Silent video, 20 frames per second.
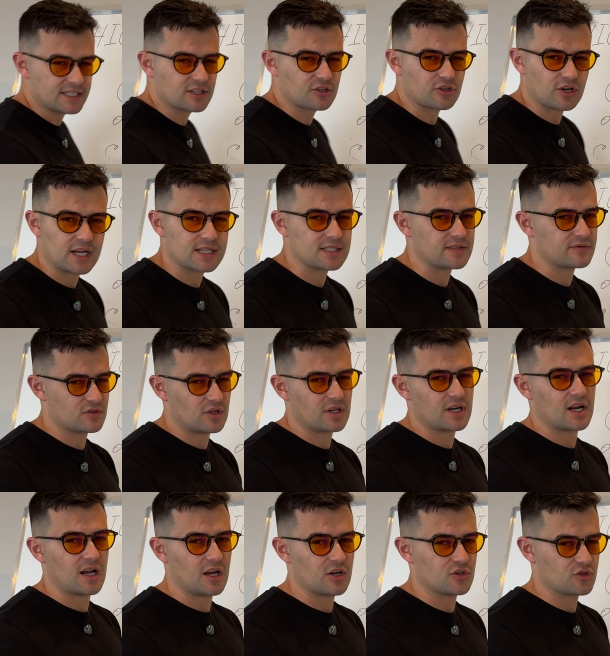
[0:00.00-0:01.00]
creatives, not
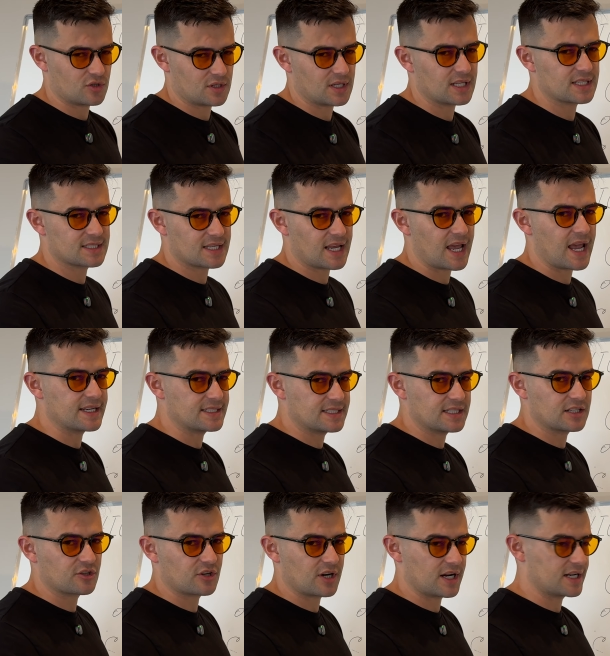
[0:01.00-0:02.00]
100. Let's say
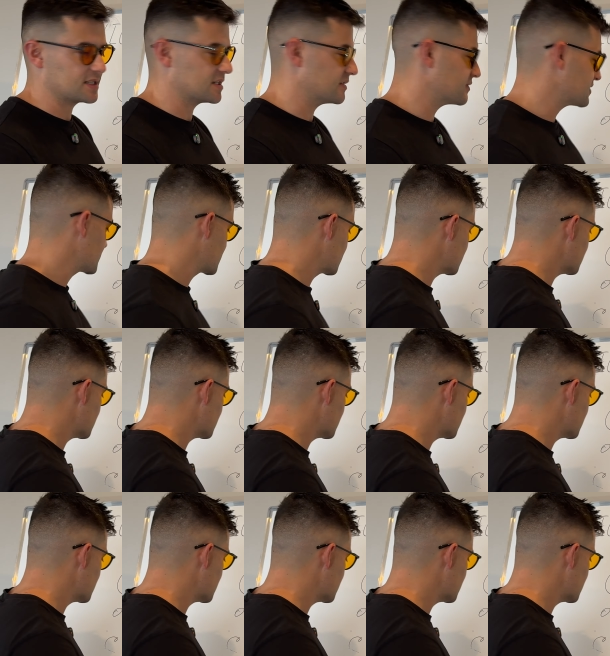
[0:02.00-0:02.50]
80 creatives.